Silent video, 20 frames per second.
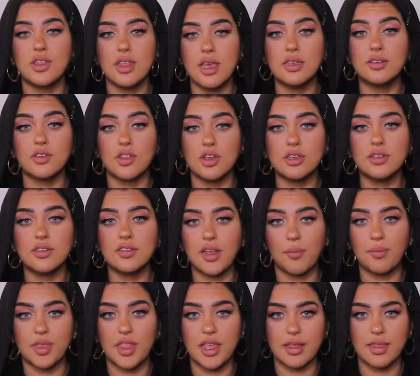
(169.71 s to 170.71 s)
Is there
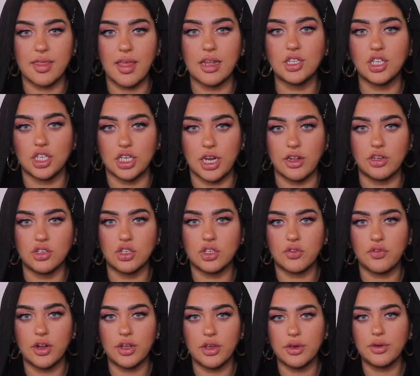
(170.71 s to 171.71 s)
something that
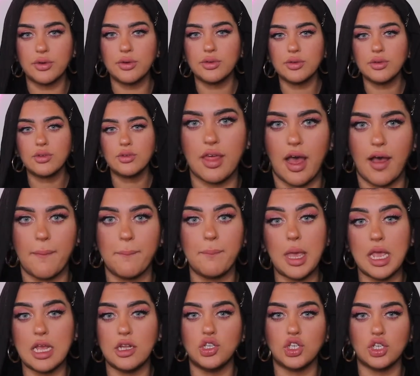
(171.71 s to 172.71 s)
changed for you
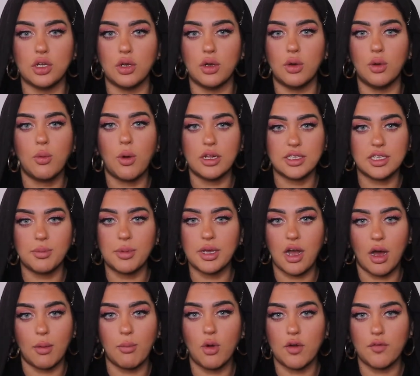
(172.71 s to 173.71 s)
that made you want to
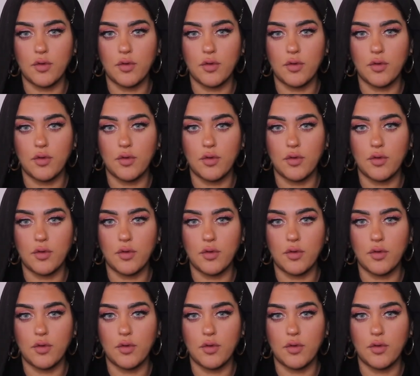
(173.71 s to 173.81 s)
become more